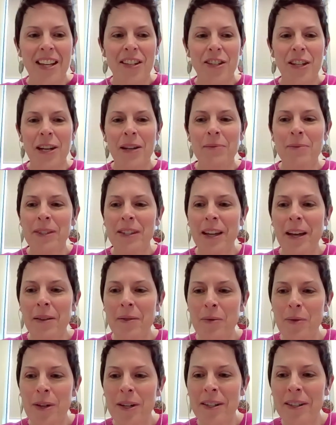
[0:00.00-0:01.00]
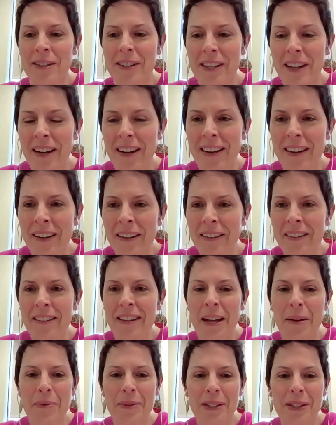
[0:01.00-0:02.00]
James, that was
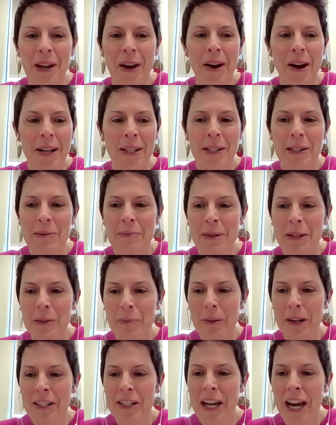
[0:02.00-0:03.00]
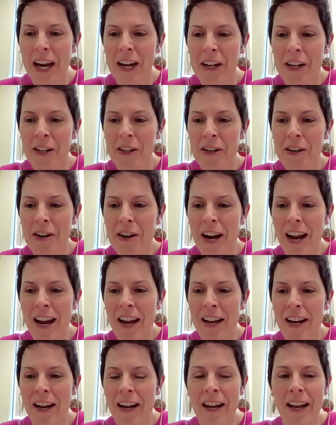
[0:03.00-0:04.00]
awesome and spectacular,
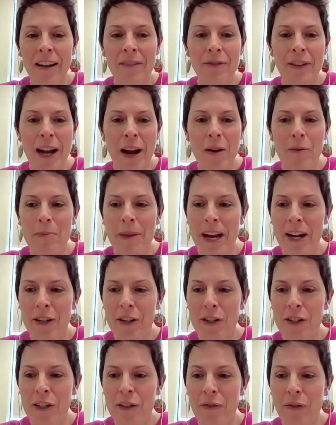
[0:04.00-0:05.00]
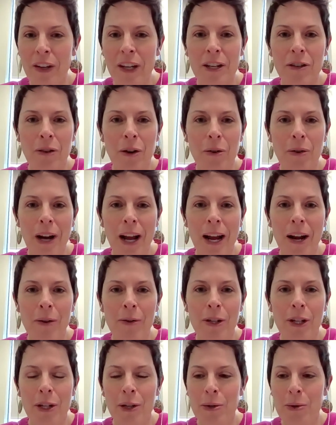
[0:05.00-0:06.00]
and I have now managed to figure out
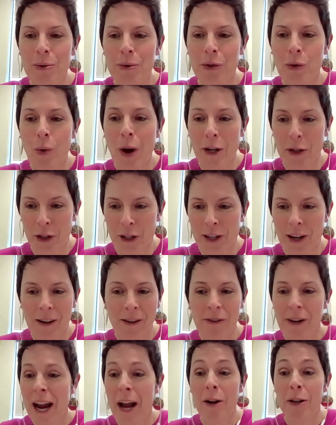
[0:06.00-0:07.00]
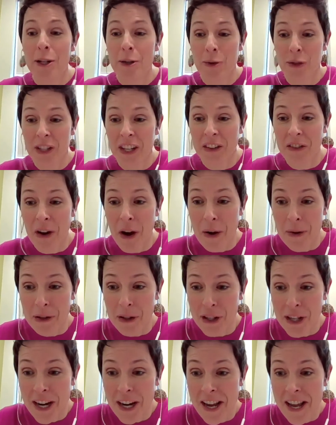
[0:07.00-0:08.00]
how to use
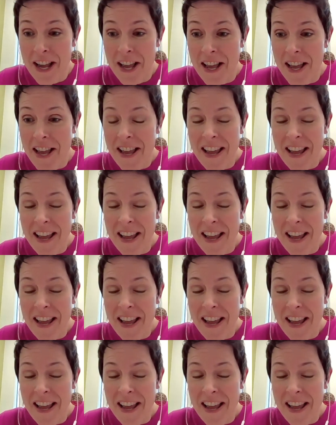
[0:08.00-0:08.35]
technology.